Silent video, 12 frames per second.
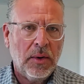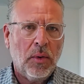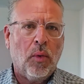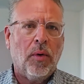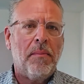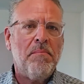
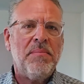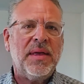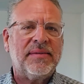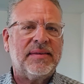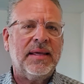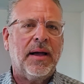or
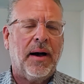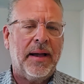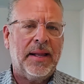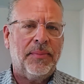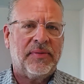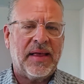missing
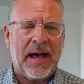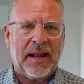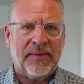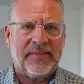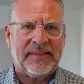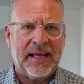items
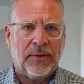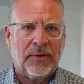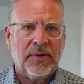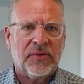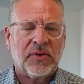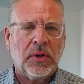on a
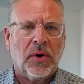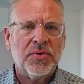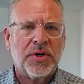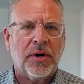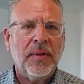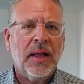seller
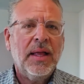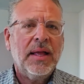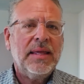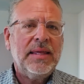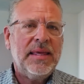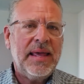disclosure.
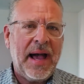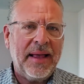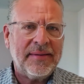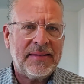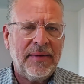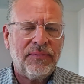
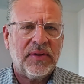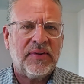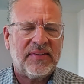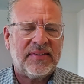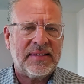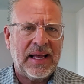Yes, if the
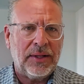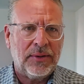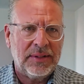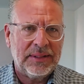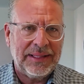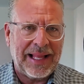
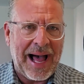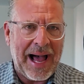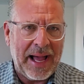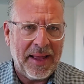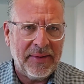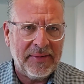seller
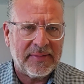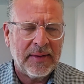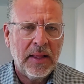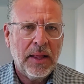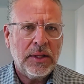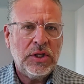lies,
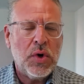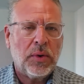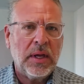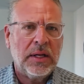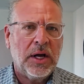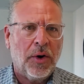you
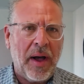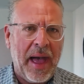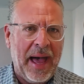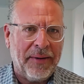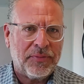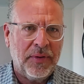can go
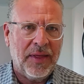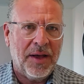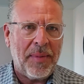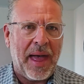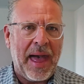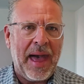after
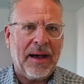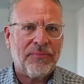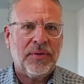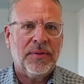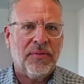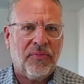them
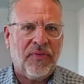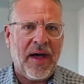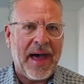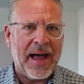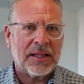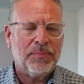after the
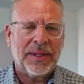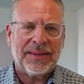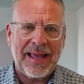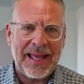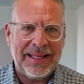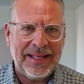fact, but
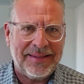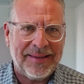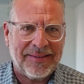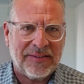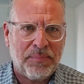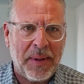that gets
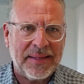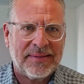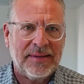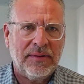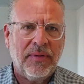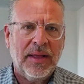
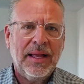expensive